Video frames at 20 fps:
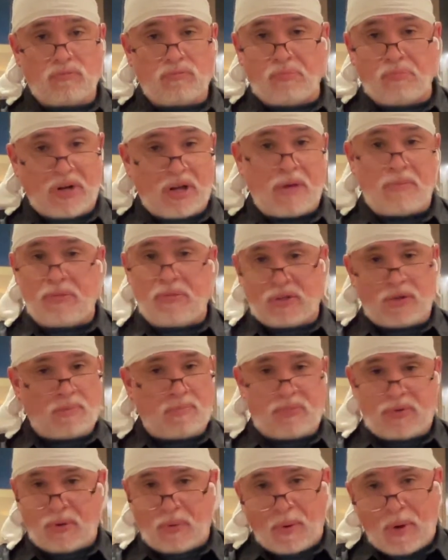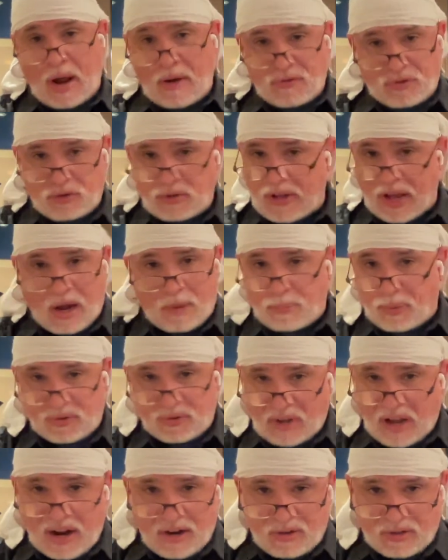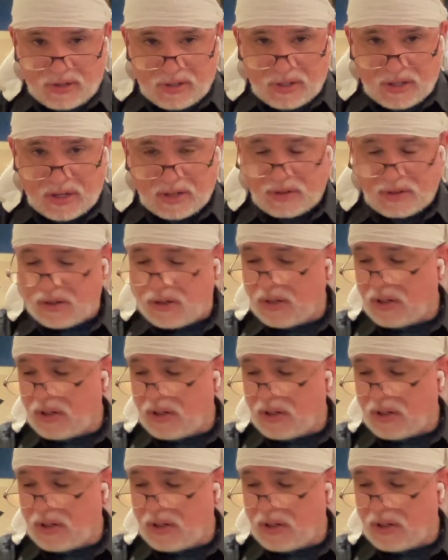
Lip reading: but I mean I'm sure the output's higher than that.